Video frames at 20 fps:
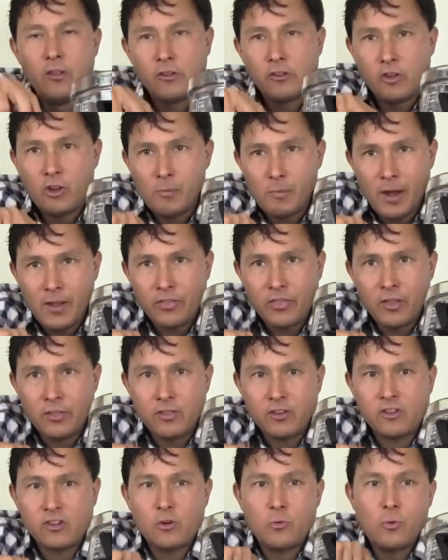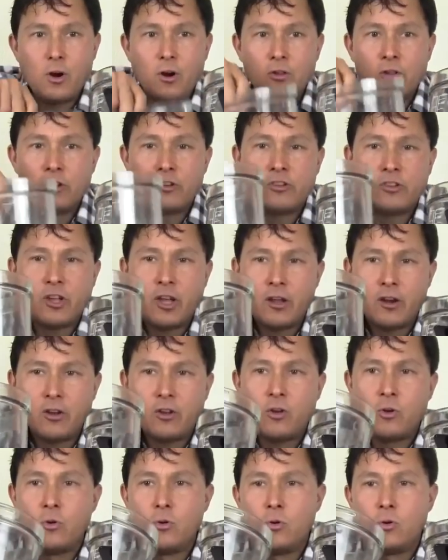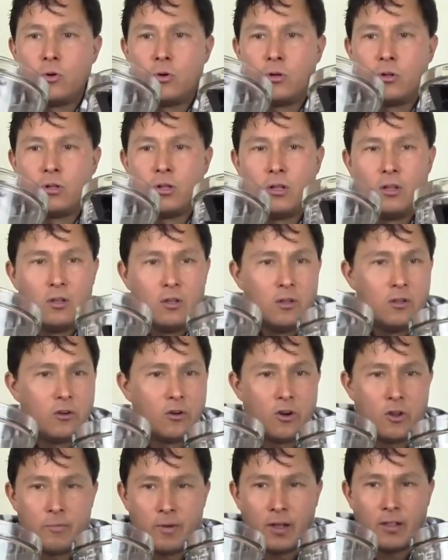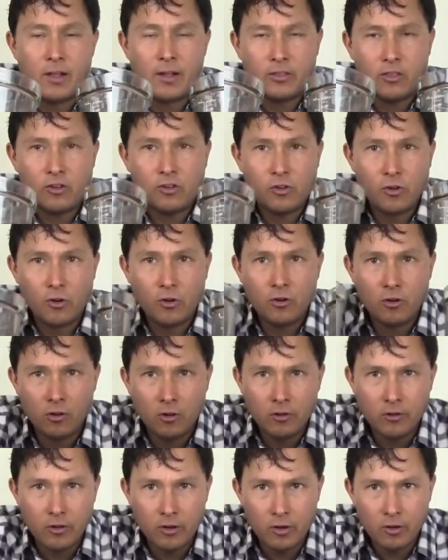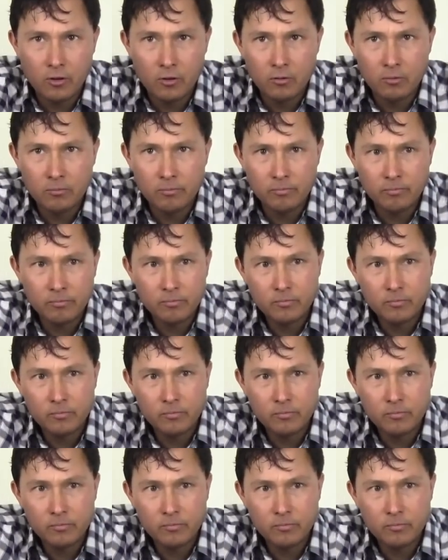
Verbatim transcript: So you might think the square looks kind of cool, or you might like the circle, you know.